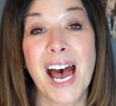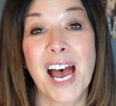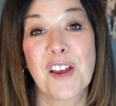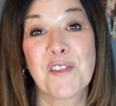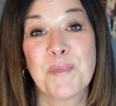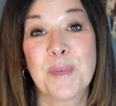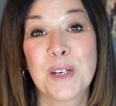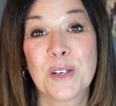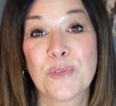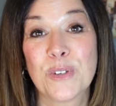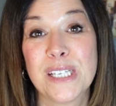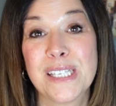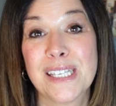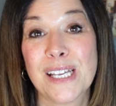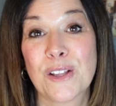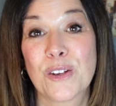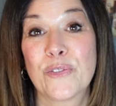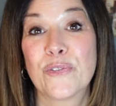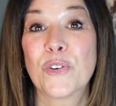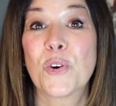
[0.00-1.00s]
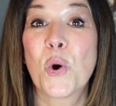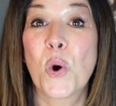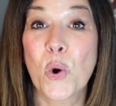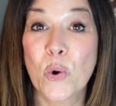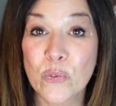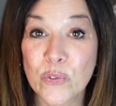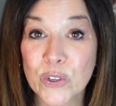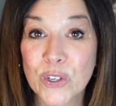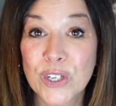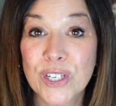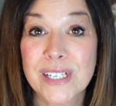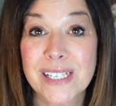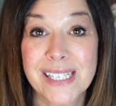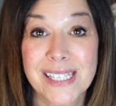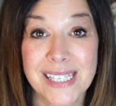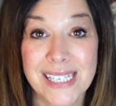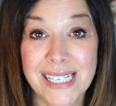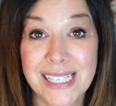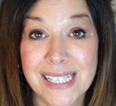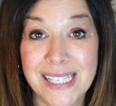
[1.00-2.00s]
I've been a reseller for over
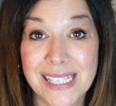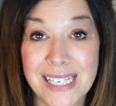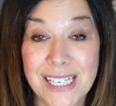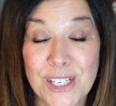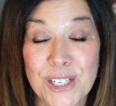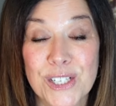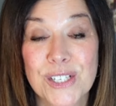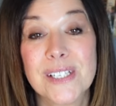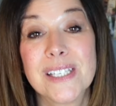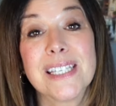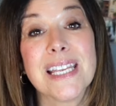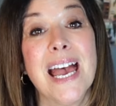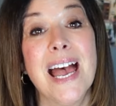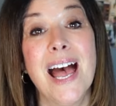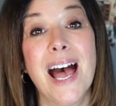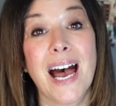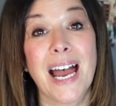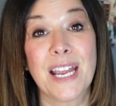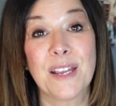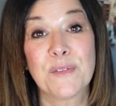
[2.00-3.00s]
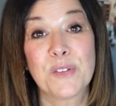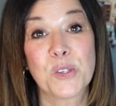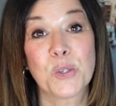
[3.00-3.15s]
six years. I have